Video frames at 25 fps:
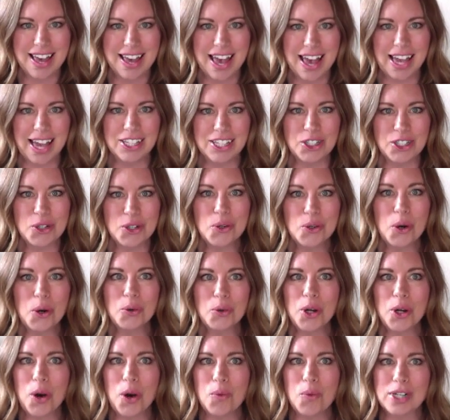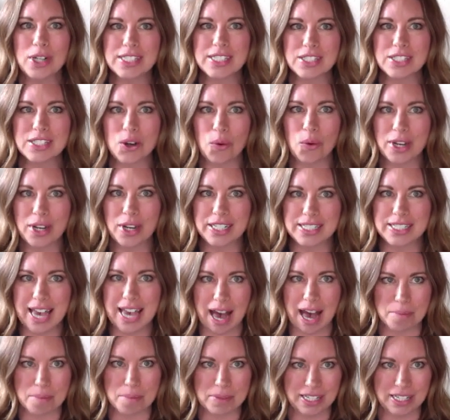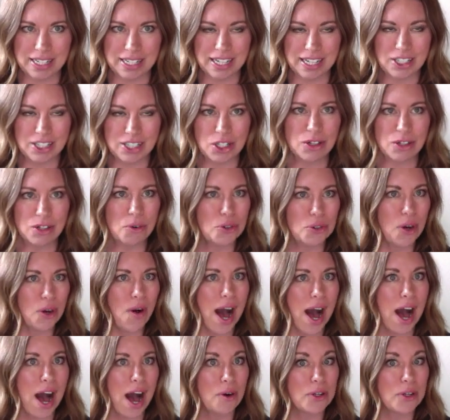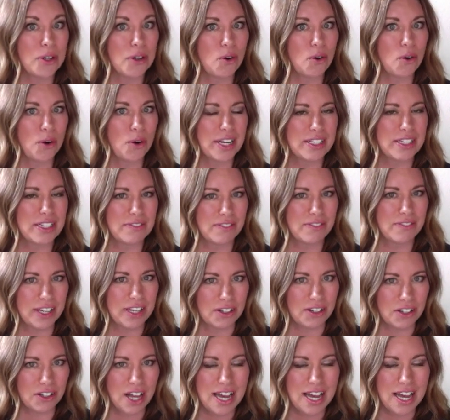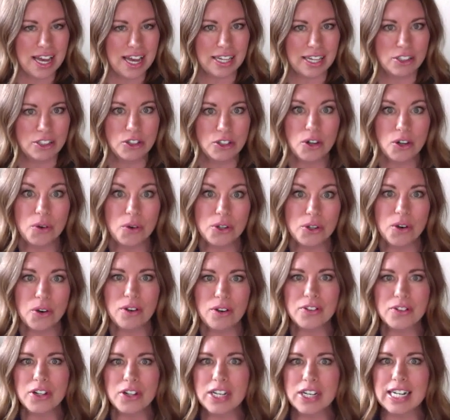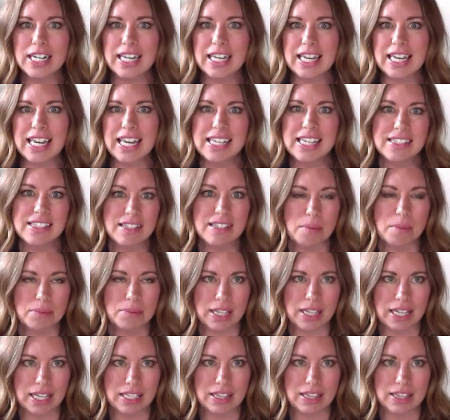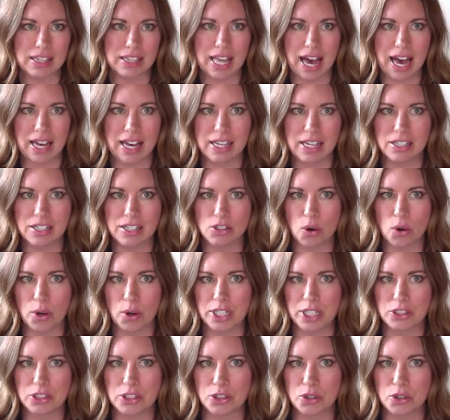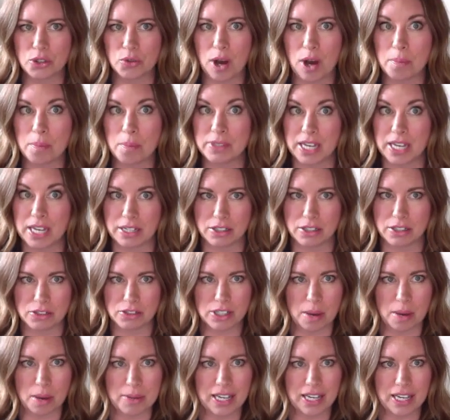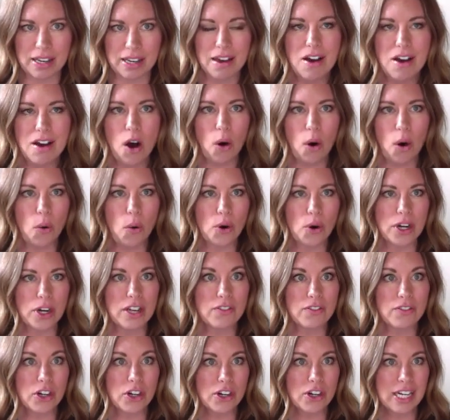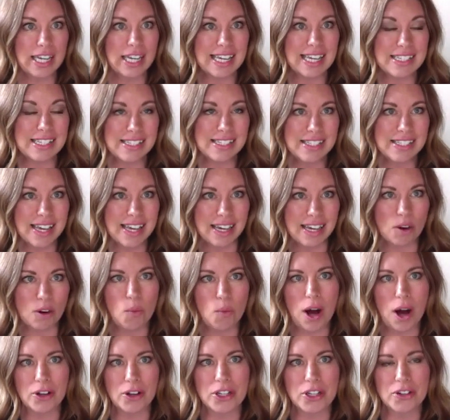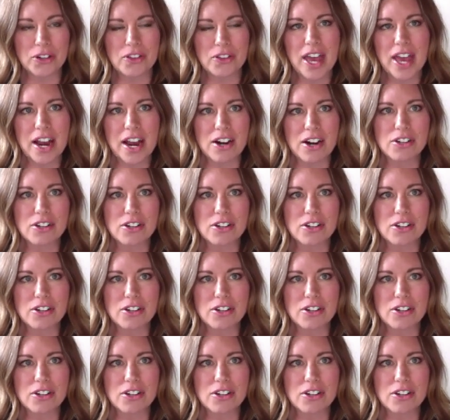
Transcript: and you don't know what's going to happen, and you don't know how you're going to feel, and you don't know if you're going to eat something that is going to upset your stomach, or if you're going to get sick while you're there.